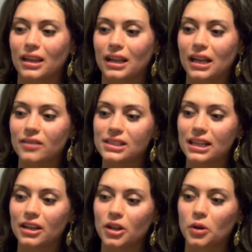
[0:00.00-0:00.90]
kind of
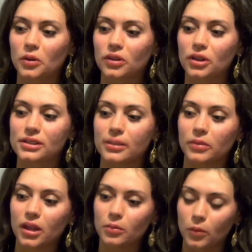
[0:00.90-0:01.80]
seeing, you know, there's
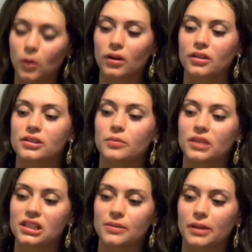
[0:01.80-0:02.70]
something more, there's
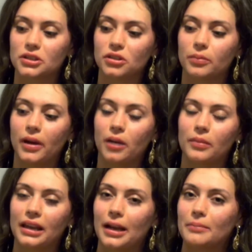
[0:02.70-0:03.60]
something special about
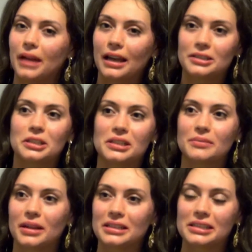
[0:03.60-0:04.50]
me, and I'm not just
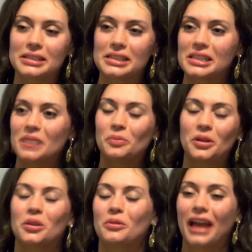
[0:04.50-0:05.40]
meant to sleep
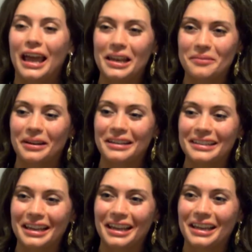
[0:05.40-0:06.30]
with
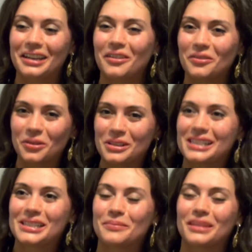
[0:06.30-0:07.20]
anyone. And of course,
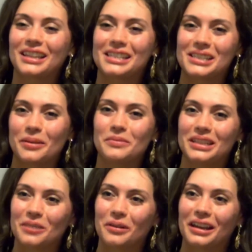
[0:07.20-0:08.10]
it's something that's
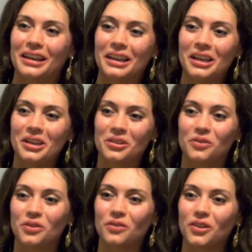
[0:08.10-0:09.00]
tempting when
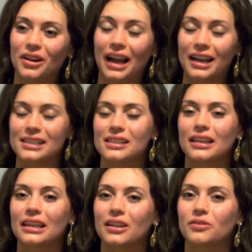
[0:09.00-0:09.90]
you feel very
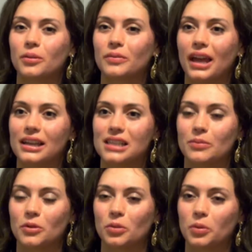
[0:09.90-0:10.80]
isolated from that
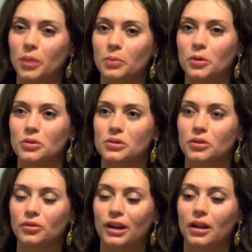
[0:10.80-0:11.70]
same group of people who
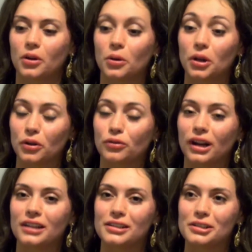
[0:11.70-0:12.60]
are your
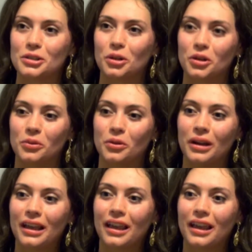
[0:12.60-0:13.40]
friends. You know, you,